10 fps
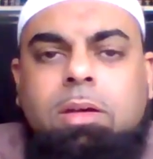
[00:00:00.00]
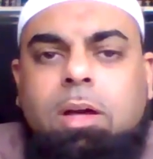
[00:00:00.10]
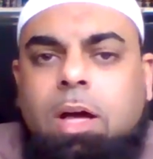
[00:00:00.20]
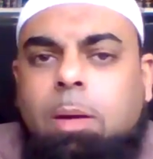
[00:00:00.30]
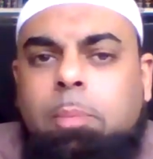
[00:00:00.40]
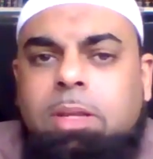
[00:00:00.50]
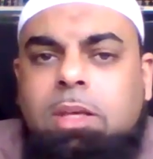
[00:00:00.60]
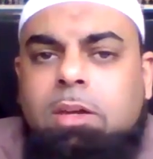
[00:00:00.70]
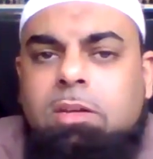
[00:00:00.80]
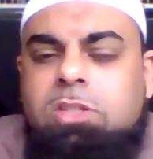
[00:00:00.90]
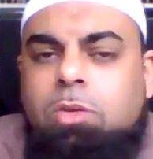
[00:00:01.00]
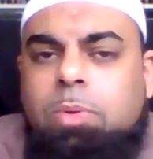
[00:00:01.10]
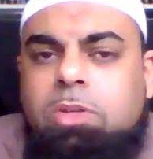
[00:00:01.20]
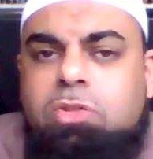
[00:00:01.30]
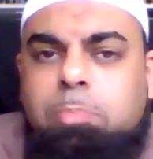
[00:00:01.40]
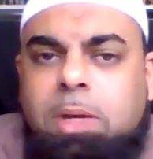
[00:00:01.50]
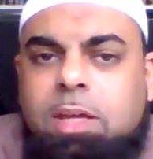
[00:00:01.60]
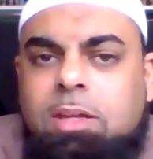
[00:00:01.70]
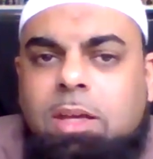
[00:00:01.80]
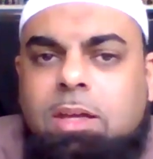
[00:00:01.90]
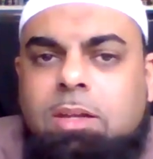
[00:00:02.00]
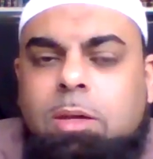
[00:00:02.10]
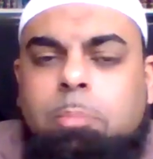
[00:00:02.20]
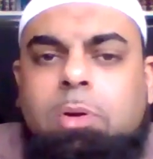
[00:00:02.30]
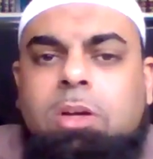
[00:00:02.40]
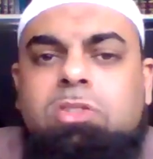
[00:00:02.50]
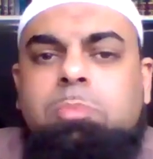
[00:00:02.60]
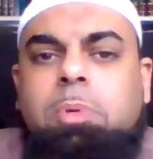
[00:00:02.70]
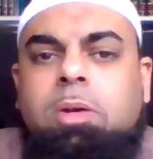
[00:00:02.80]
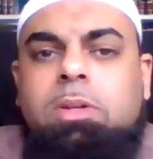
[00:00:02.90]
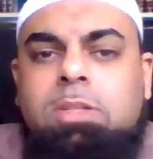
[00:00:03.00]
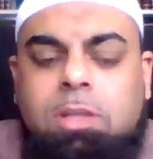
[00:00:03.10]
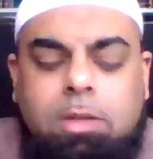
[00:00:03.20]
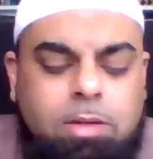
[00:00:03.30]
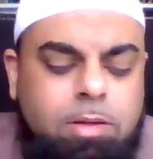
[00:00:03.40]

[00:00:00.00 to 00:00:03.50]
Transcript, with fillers: How many years did we spend in prosperity?